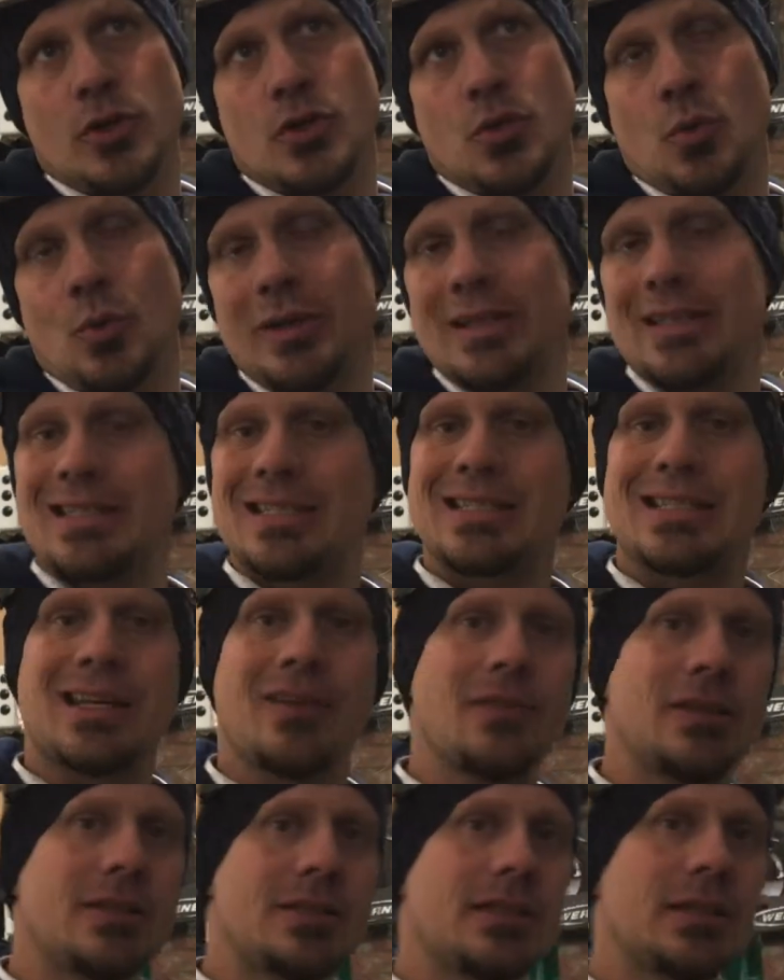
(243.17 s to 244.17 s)

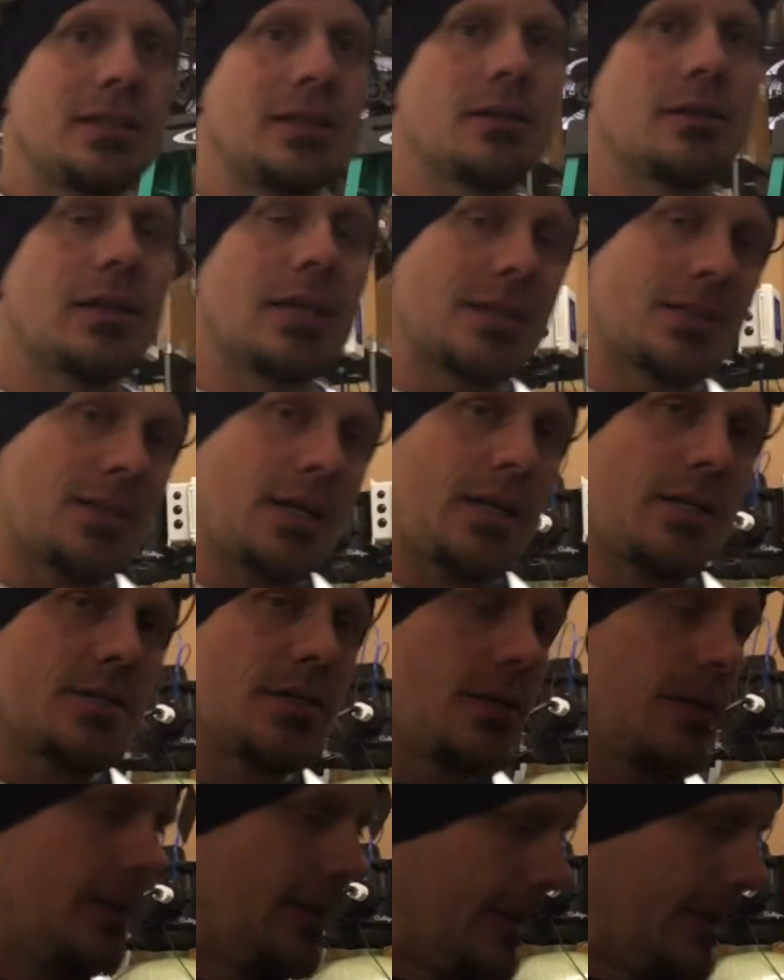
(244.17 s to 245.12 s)
2017. Thanks, guys.